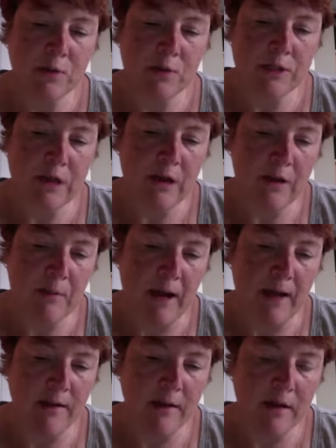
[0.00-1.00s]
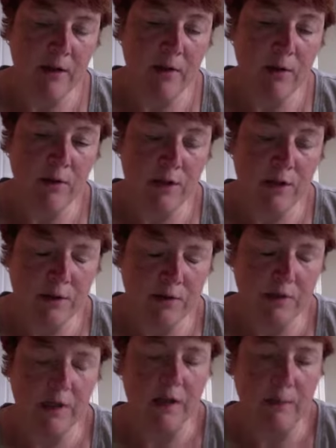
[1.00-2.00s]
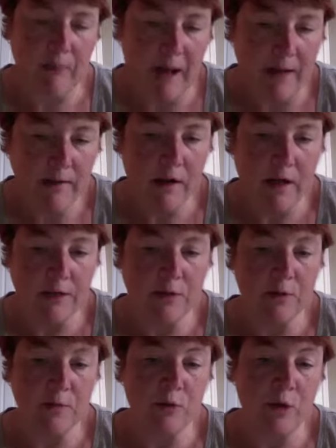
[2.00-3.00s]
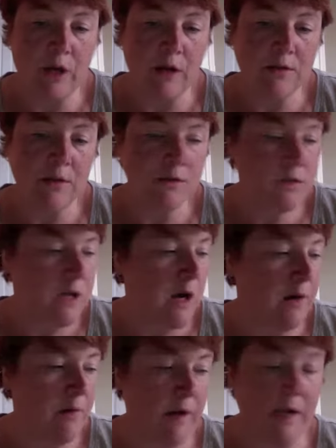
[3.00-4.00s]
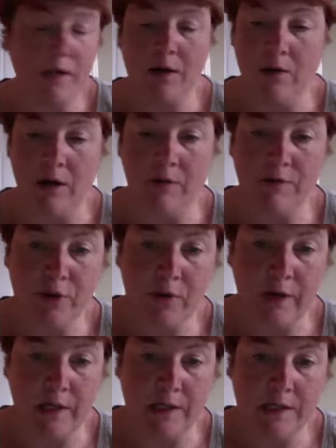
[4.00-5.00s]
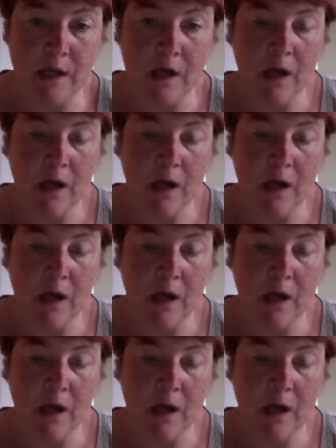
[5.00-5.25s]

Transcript: we saw in the math through the children in the math classrooms, we also saw a great degree of choice.